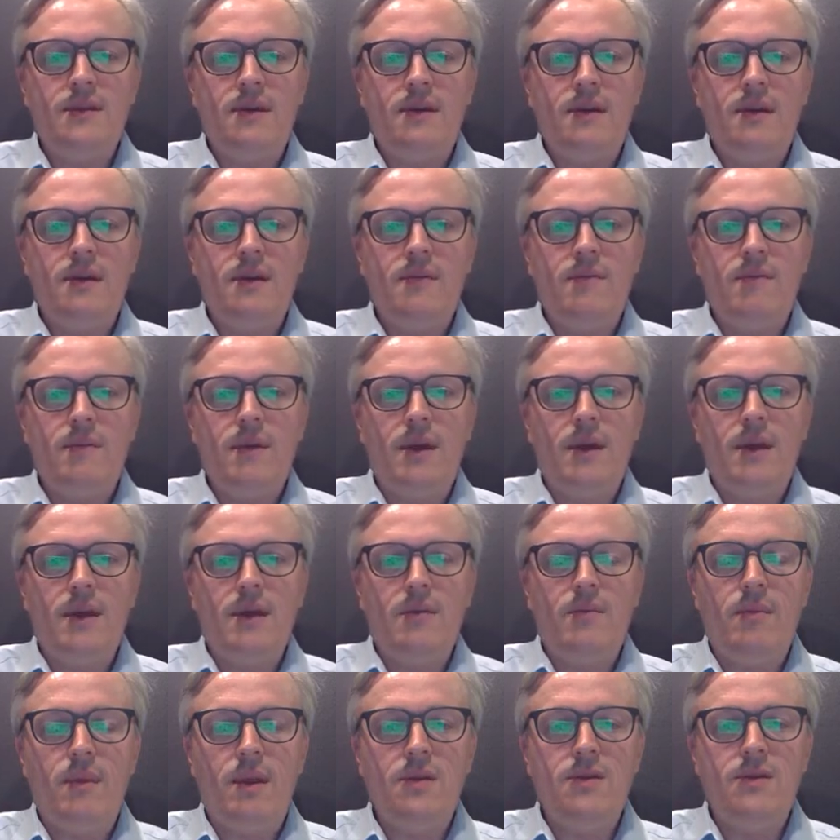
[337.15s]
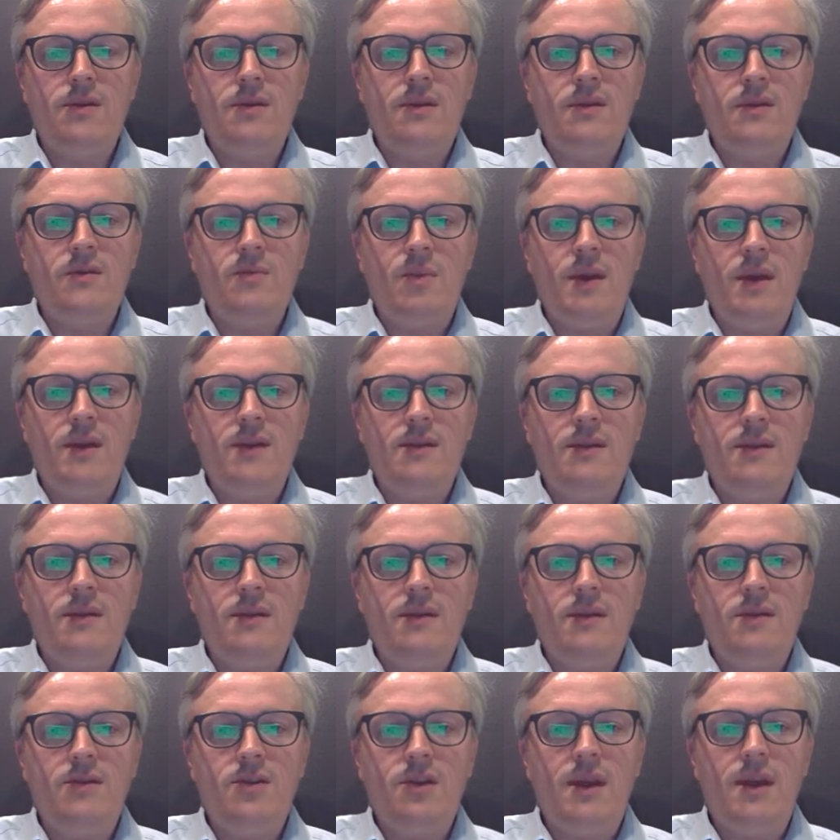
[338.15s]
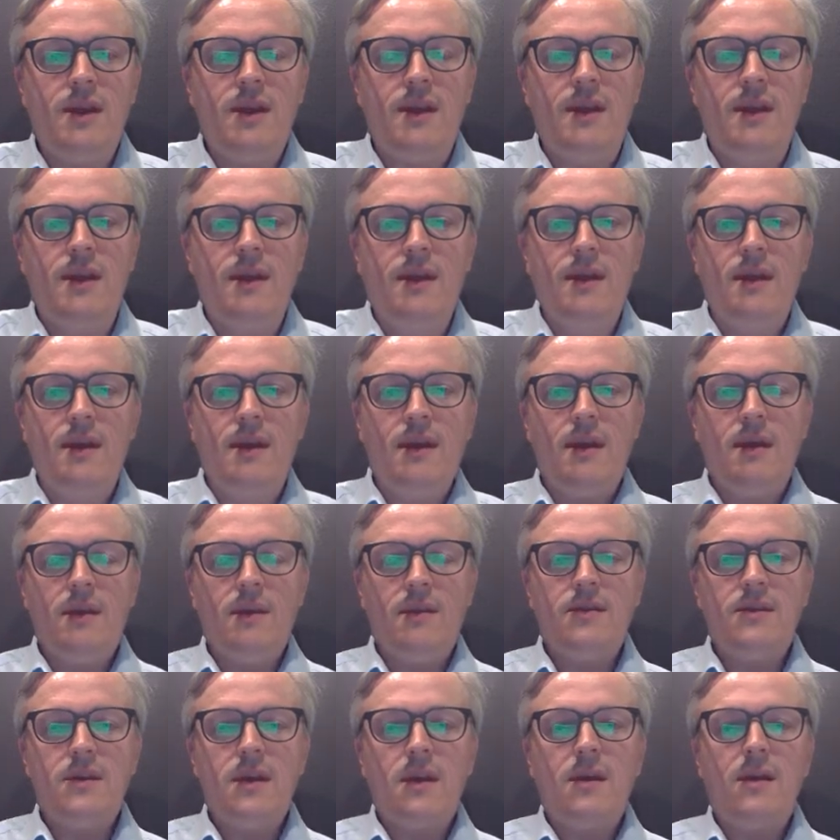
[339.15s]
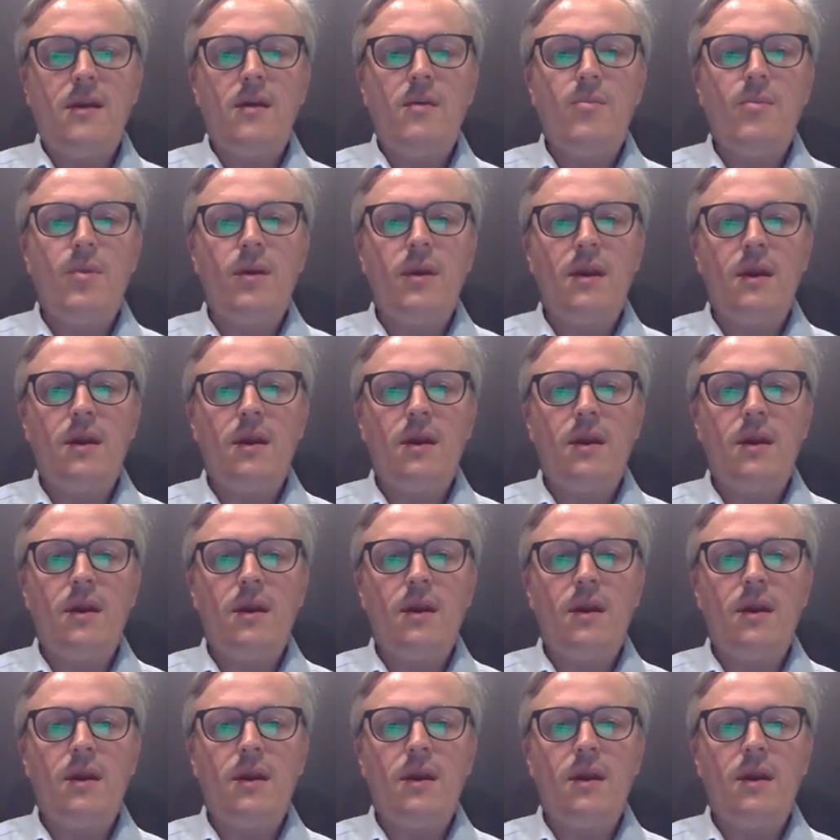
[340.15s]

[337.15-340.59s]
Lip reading: I could mention Spacety, the Czech company.